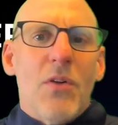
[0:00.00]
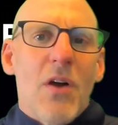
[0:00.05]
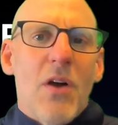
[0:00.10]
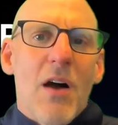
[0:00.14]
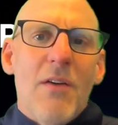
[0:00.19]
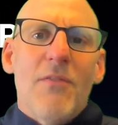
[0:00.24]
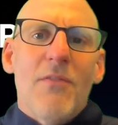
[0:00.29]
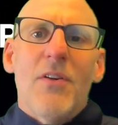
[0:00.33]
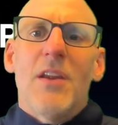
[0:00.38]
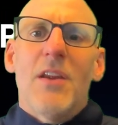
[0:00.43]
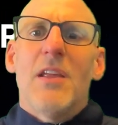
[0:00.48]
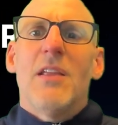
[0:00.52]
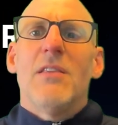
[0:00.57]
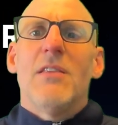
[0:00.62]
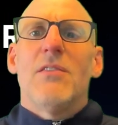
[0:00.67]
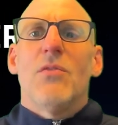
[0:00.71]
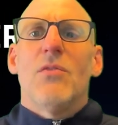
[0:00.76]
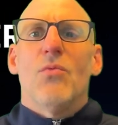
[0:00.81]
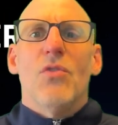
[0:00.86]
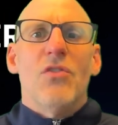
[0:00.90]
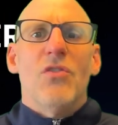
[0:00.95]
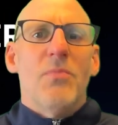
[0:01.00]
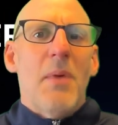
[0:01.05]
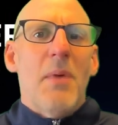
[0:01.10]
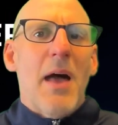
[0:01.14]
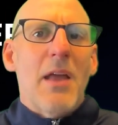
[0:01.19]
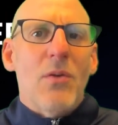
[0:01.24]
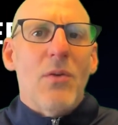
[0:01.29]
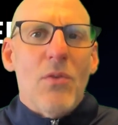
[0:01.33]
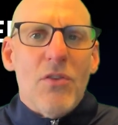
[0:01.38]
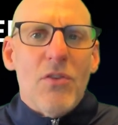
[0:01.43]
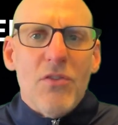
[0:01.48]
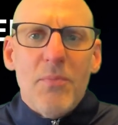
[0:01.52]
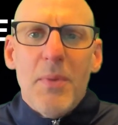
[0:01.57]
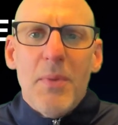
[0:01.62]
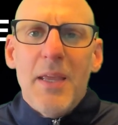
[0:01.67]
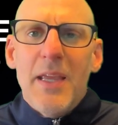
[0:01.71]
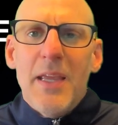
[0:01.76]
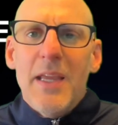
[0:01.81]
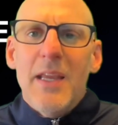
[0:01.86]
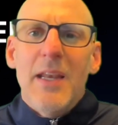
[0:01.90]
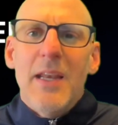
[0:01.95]
confidence, respond with
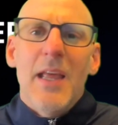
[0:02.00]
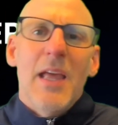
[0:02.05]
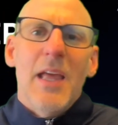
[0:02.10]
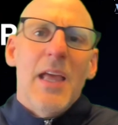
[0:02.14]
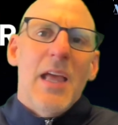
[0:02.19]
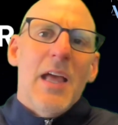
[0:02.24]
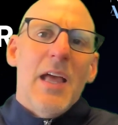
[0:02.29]
speed,